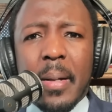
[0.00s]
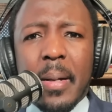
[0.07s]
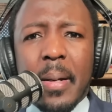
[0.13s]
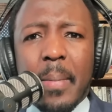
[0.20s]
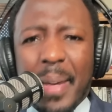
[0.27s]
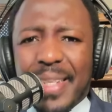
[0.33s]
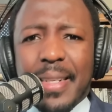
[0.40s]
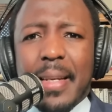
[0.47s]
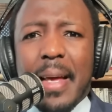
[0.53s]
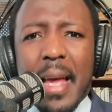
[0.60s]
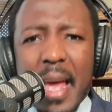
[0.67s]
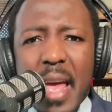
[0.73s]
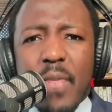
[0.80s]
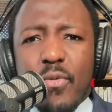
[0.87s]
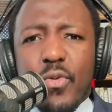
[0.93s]
But
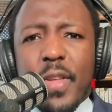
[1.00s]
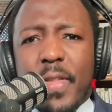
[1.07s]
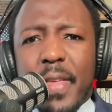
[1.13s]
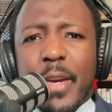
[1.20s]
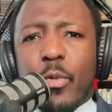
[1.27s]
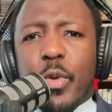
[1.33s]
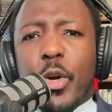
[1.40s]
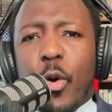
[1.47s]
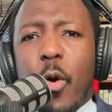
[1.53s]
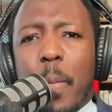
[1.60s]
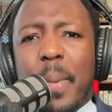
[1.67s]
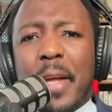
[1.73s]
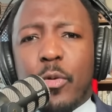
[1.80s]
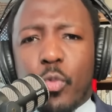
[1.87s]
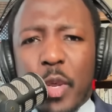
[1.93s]
everything we
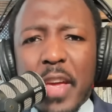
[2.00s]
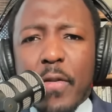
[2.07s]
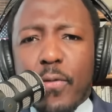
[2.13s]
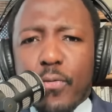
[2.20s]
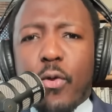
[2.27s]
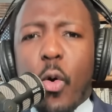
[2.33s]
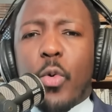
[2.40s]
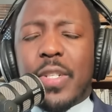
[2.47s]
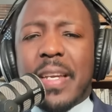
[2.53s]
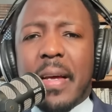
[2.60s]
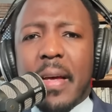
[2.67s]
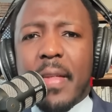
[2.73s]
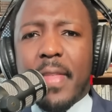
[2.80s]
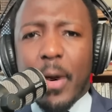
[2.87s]
complain, we fought the